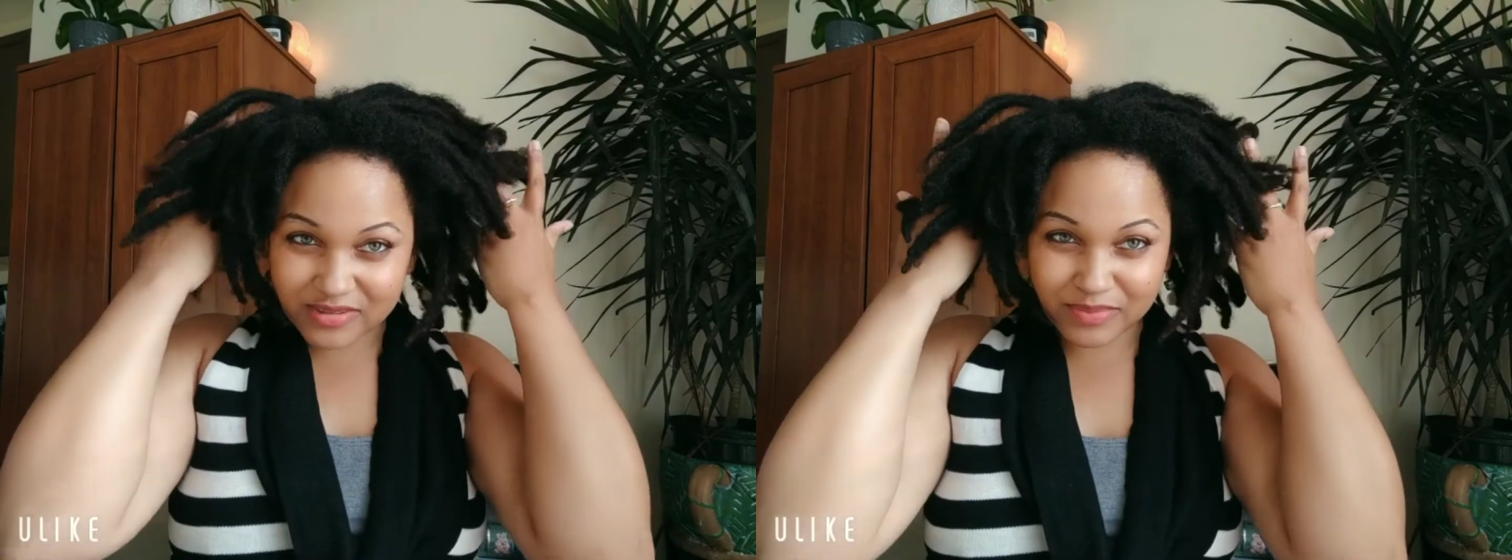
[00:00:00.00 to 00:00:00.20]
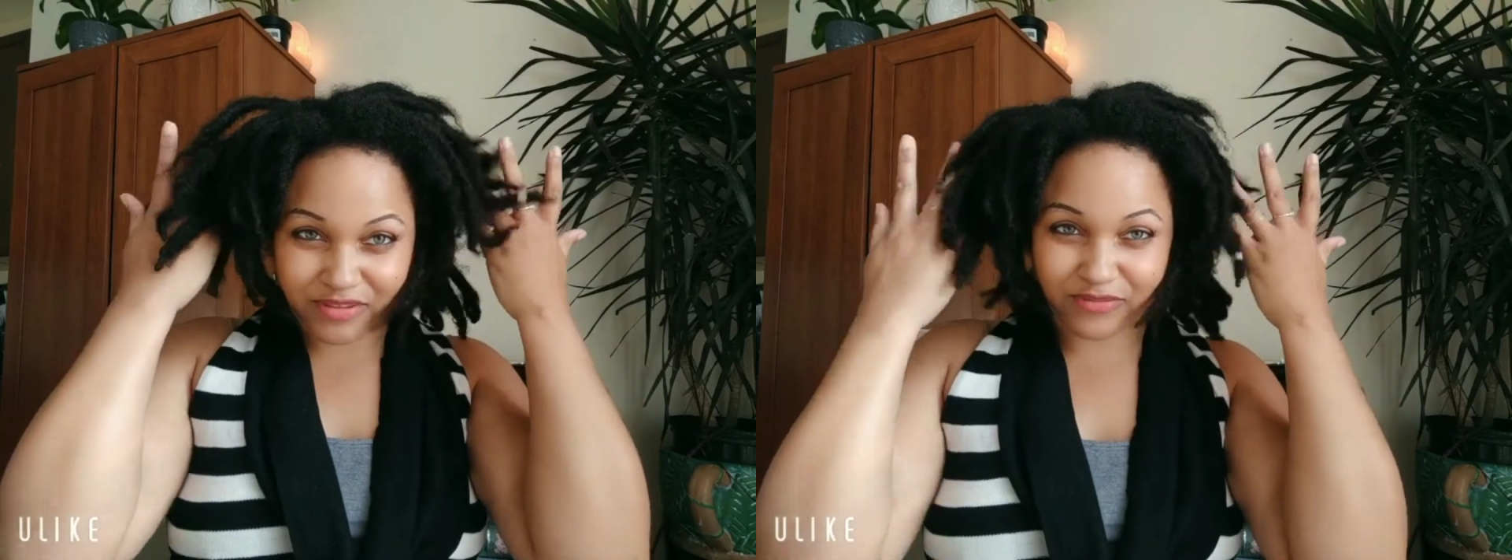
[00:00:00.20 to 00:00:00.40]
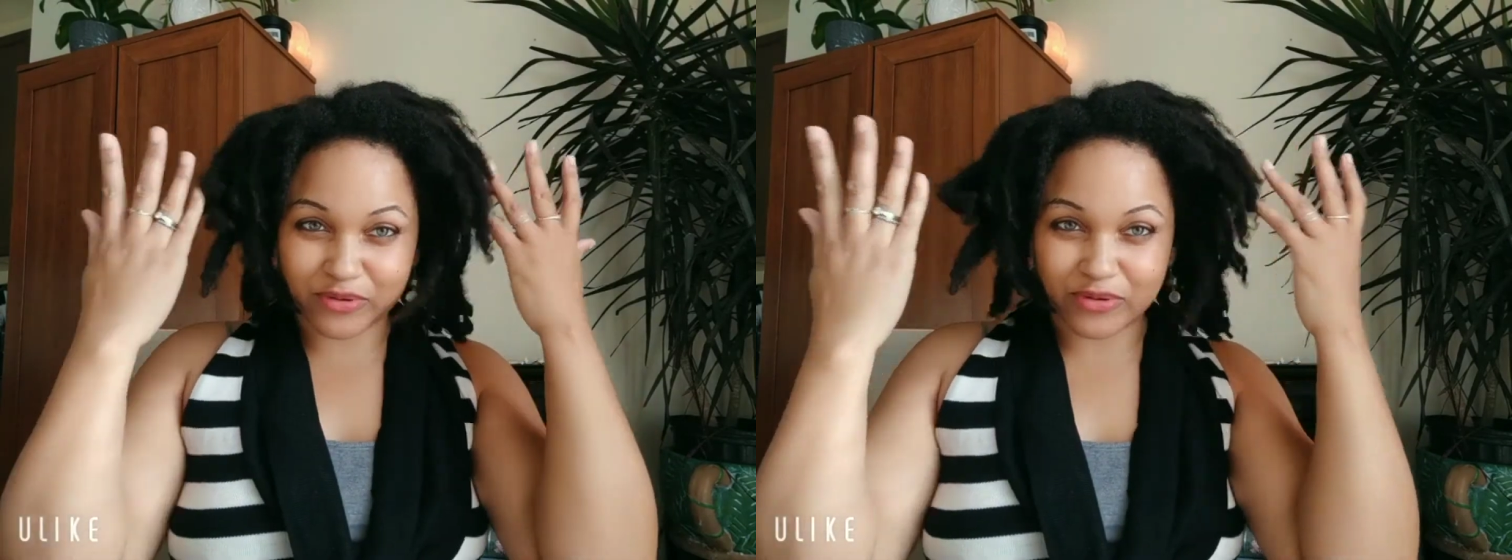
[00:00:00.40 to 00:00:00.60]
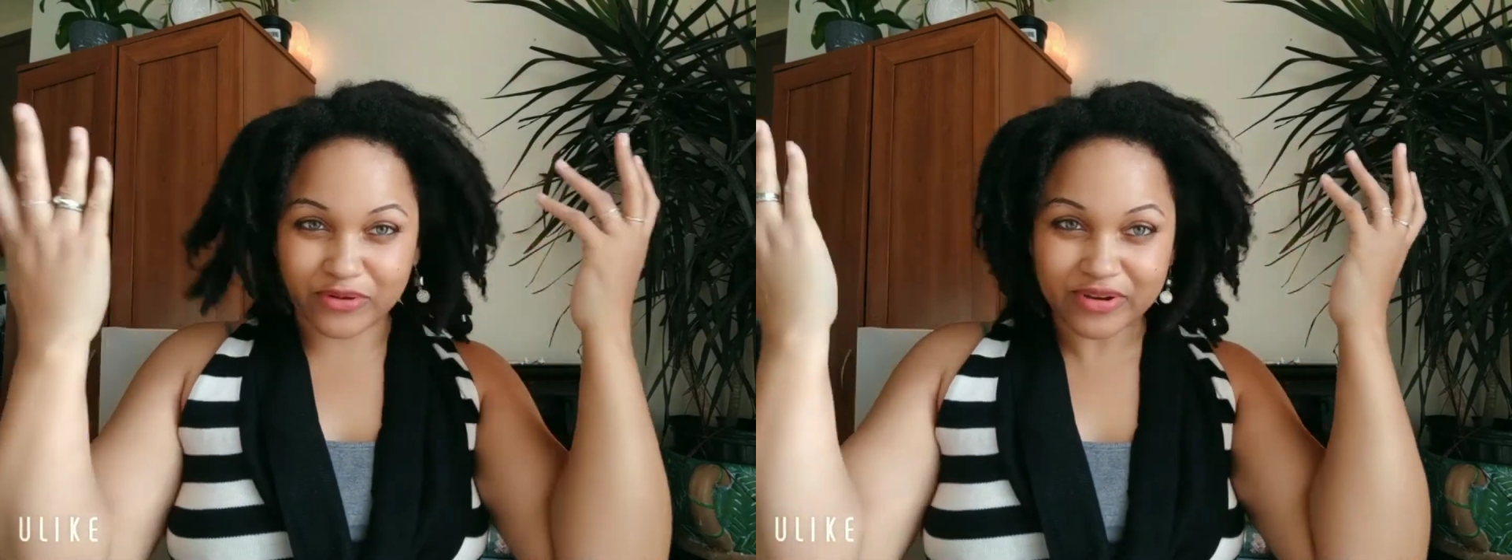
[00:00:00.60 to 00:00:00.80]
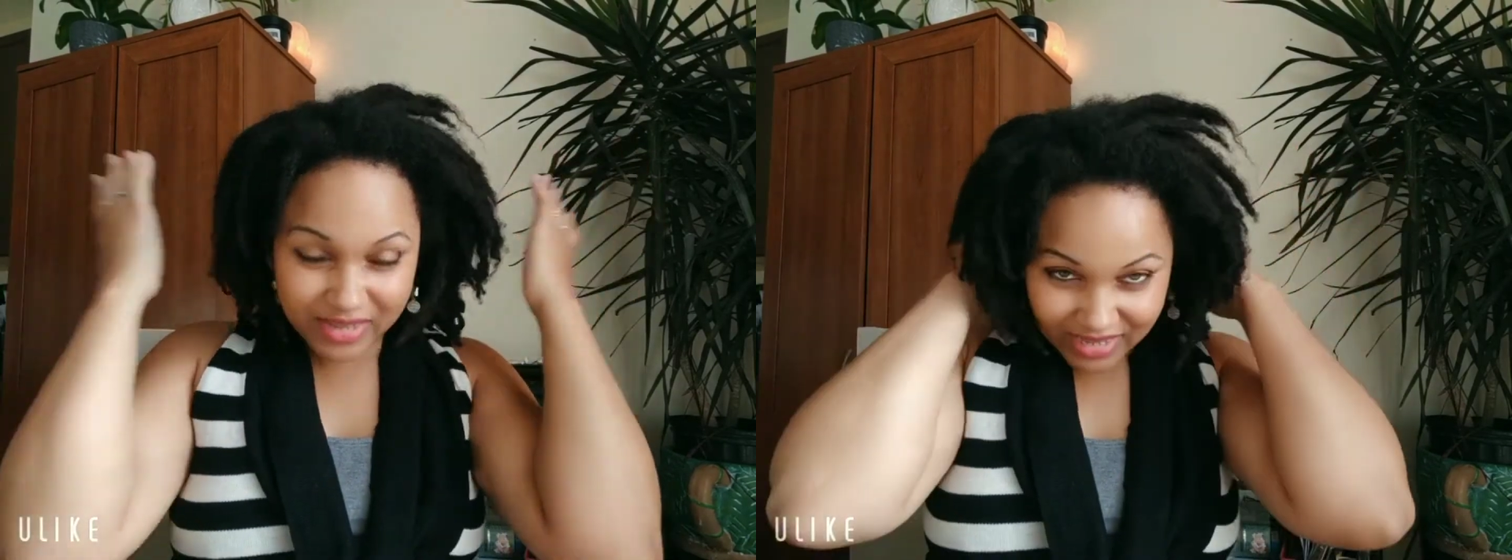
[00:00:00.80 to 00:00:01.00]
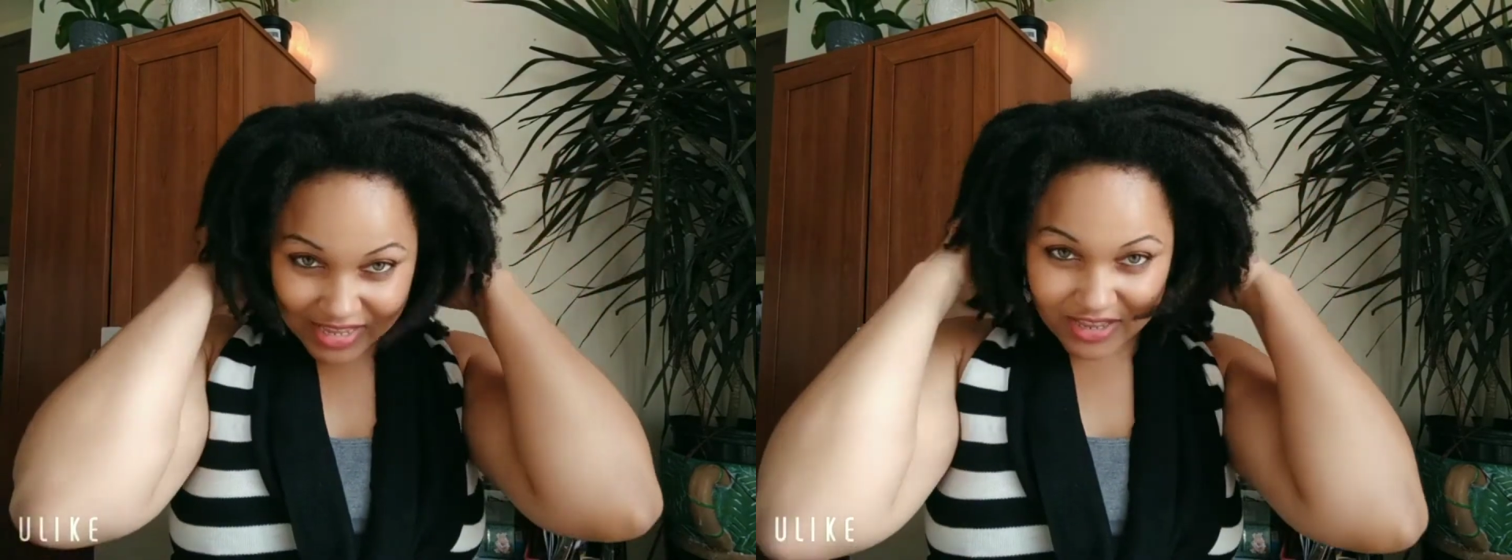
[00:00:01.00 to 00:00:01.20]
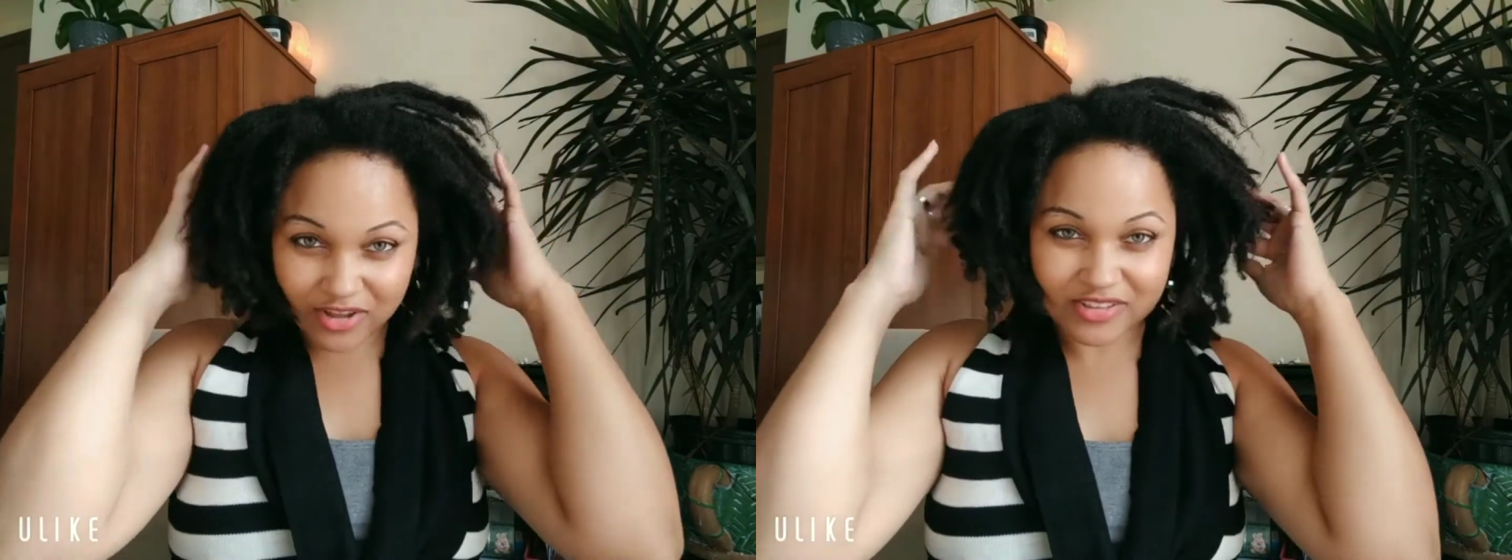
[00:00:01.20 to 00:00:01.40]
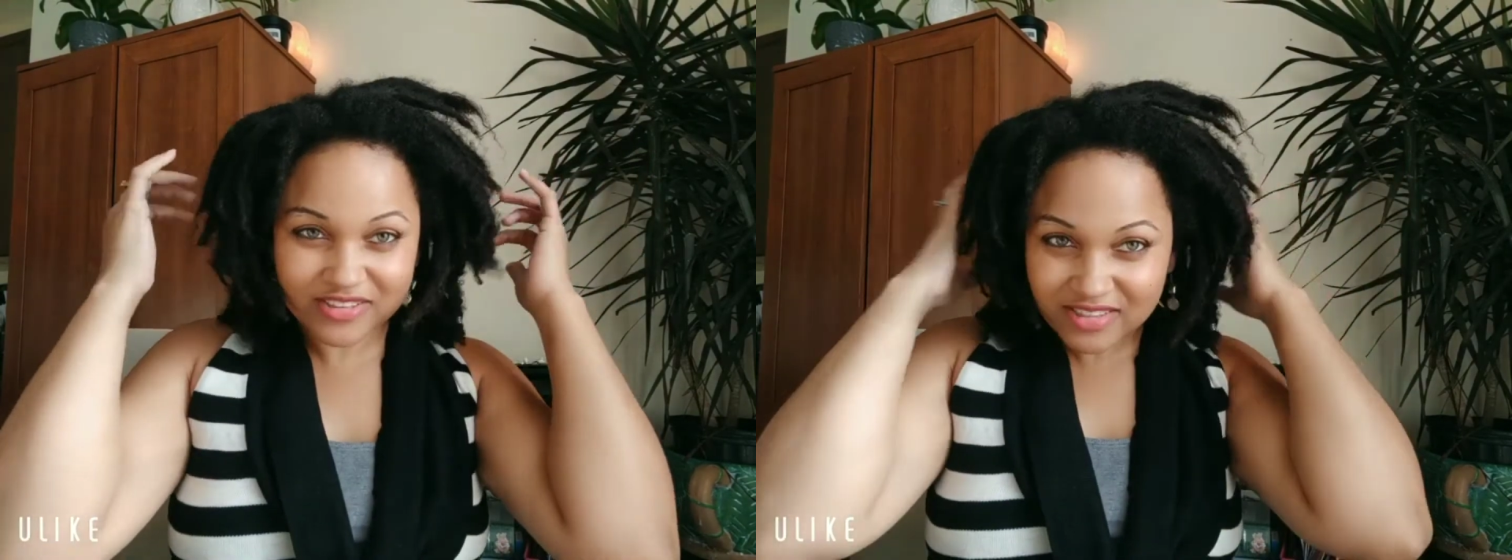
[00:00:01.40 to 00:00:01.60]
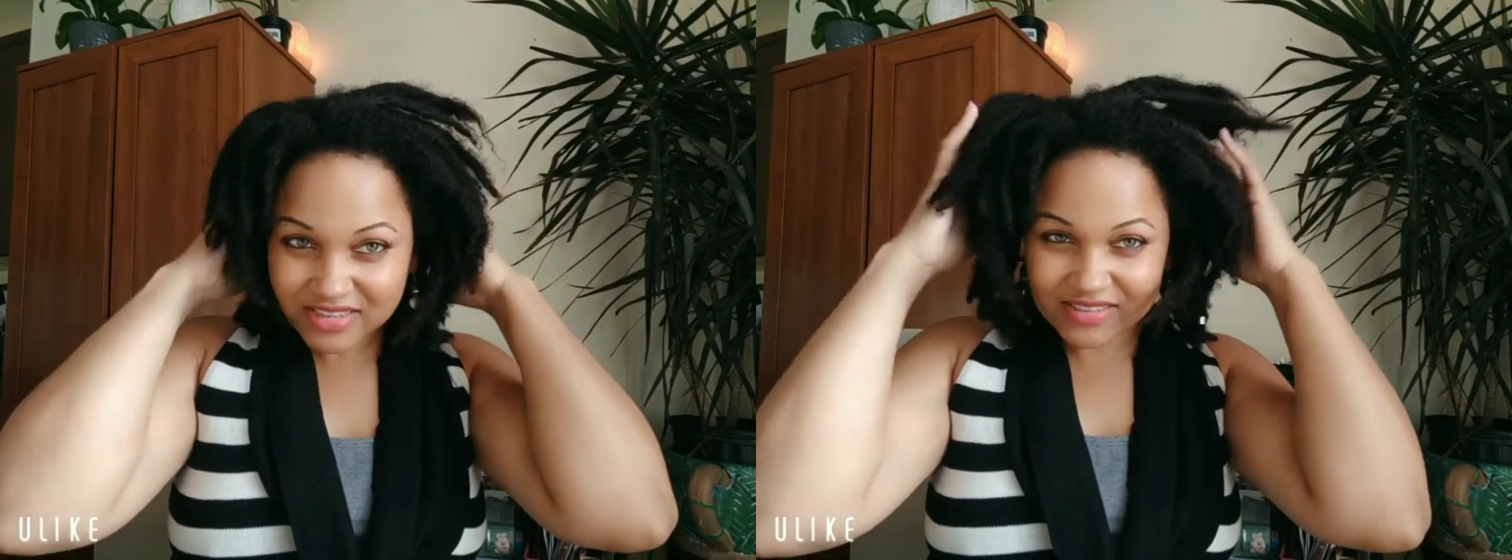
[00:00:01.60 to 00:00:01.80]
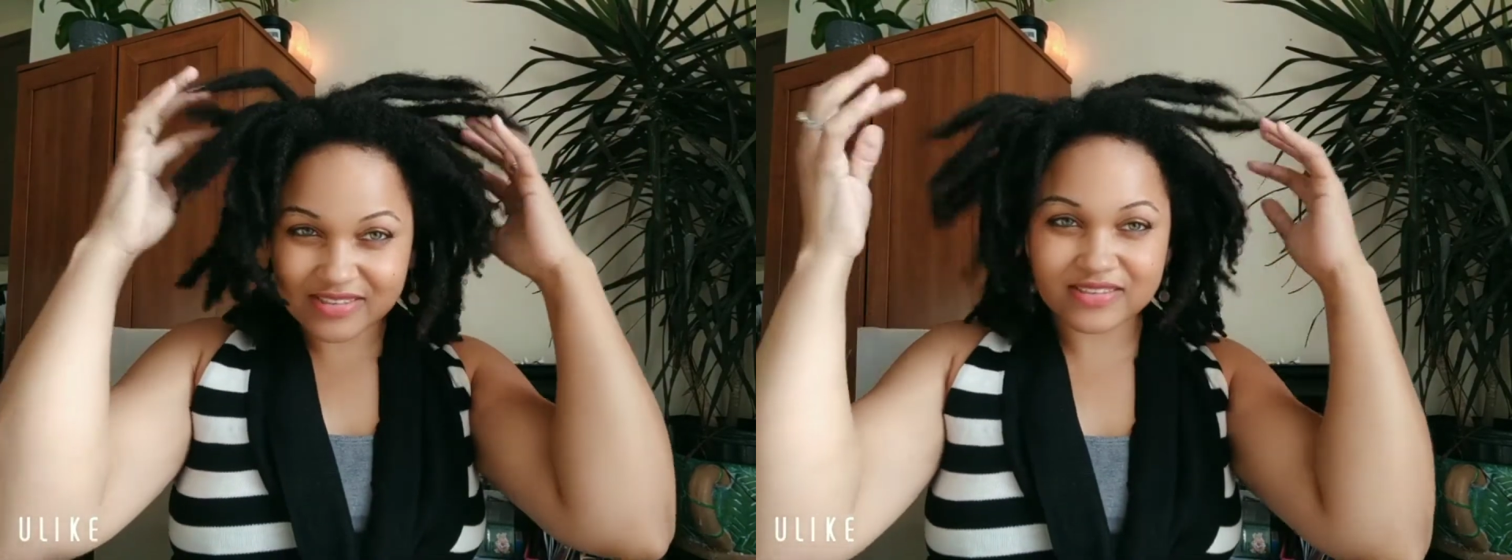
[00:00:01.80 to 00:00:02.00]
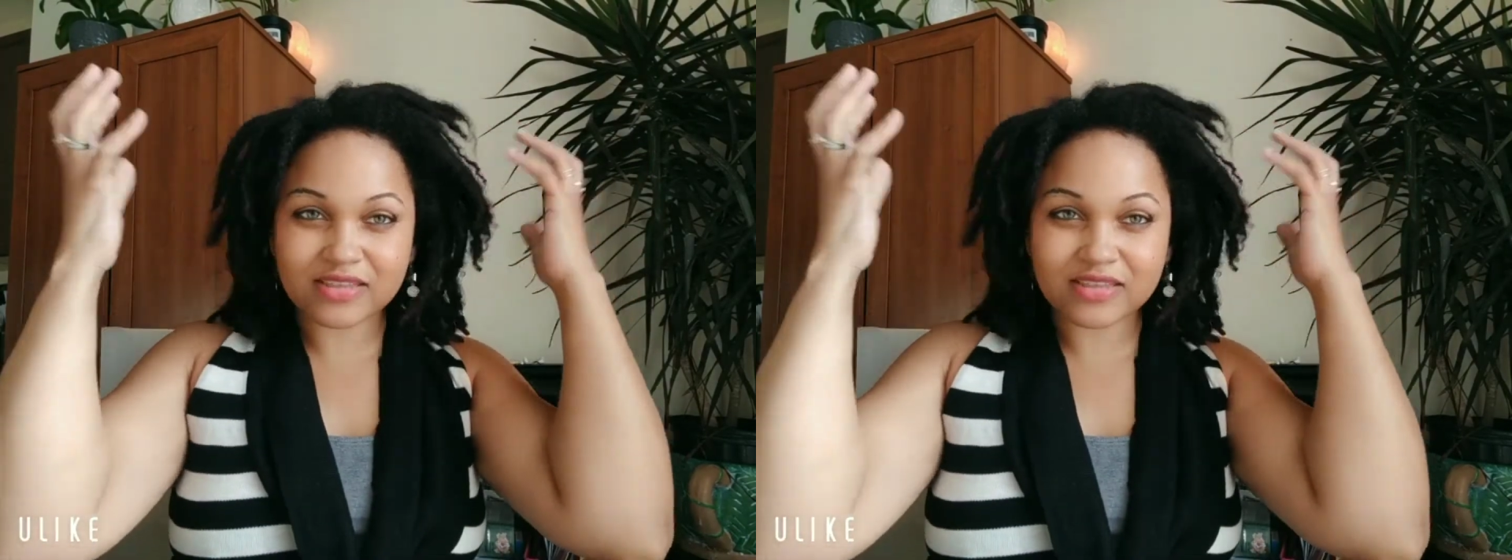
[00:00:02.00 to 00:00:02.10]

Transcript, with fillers: before it got to this,